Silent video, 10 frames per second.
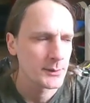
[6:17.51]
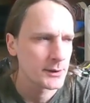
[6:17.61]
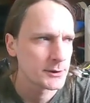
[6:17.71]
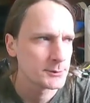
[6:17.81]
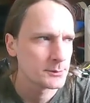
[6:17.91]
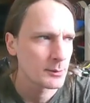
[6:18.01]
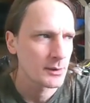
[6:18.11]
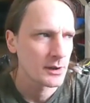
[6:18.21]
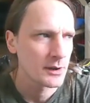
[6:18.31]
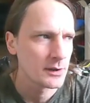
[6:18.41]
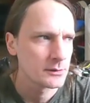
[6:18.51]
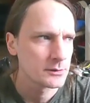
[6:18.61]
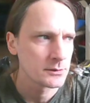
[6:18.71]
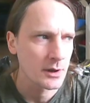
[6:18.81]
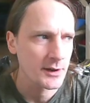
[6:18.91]
I'm like,
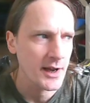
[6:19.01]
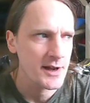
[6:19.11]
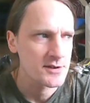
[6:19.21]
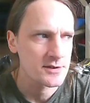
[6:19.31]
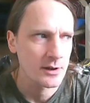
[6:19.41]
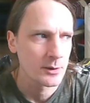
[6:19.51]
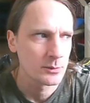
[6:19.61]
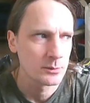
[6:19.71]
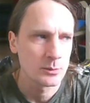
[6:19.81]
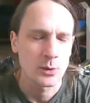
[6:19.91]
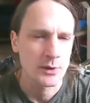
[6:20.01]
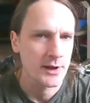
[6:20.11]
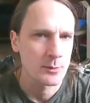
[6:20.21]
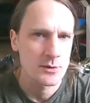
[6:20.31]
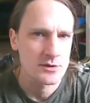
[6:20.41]
okay, so
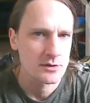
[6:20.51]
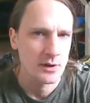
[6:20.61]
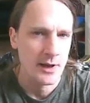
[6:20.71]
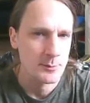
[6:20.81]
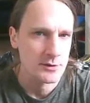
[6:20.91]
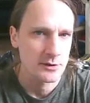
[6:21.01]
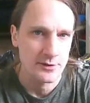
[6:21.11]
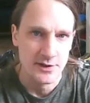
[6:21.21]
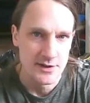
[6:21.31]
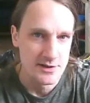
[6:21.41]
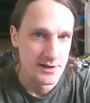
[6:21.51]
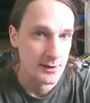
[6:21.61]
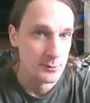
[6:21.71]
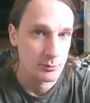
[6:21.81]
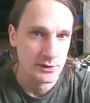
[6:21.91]
walking was like absolutely fantastic.
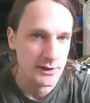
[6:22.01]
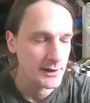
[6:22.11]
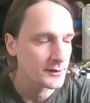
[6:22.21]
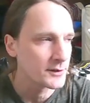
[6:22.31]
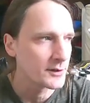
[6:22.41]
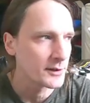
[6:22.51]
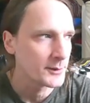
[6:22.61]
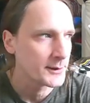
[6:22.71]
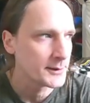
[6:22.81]
It was brilliant, you know.